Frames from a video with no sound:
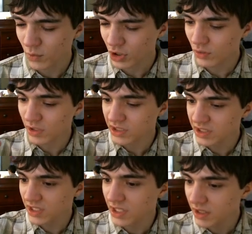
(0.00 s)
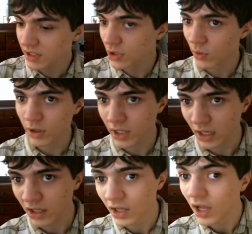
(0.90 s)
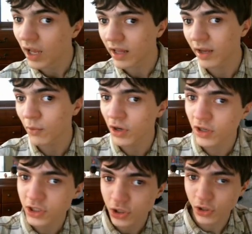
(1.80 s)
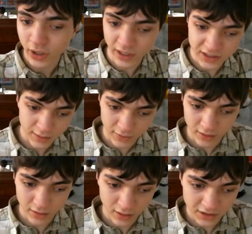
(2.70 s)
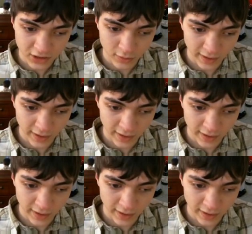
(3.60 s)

we're going to see the URL. And I want to show you guys something. Let's go